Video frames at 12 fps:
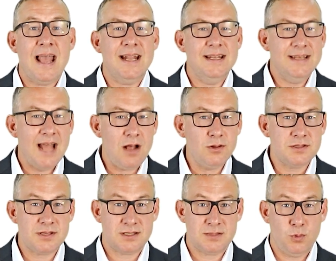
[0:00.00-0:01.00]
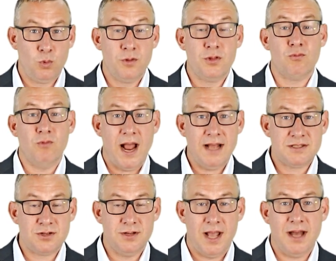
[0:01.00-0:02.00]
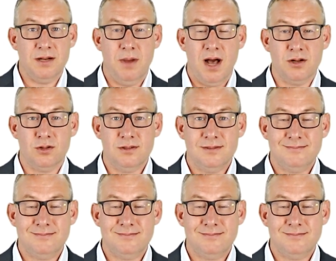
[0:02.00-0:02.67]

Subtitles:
Now let's explore the raster data model.